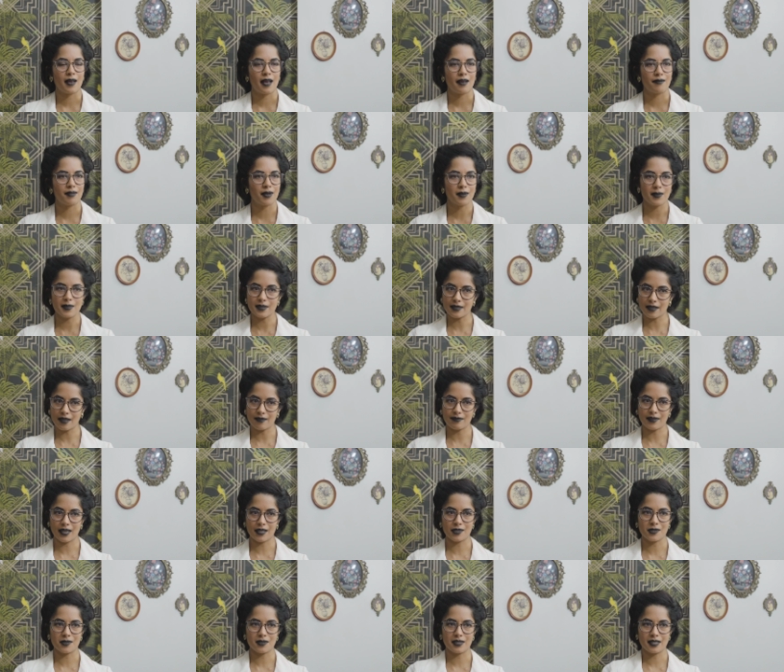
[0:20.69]
I've always loved
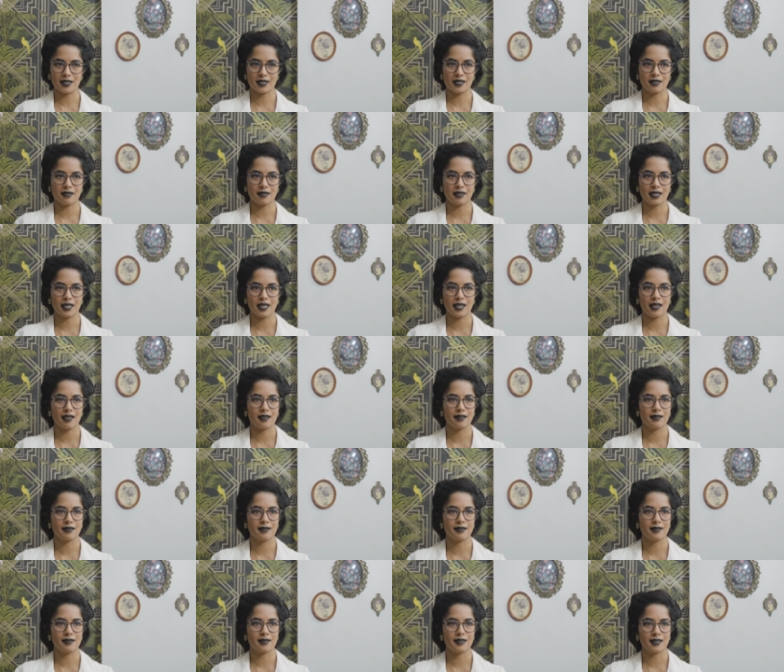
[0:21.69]
natural history
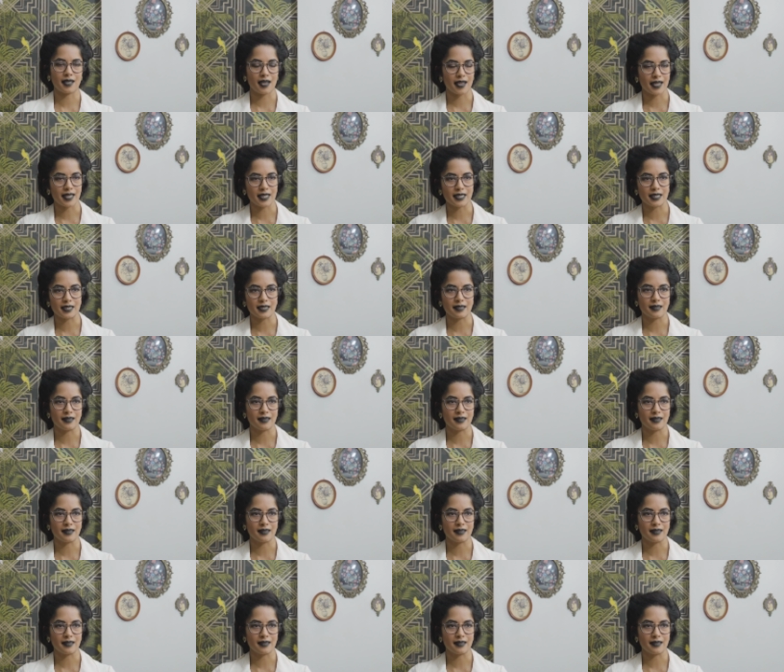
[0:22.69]
and science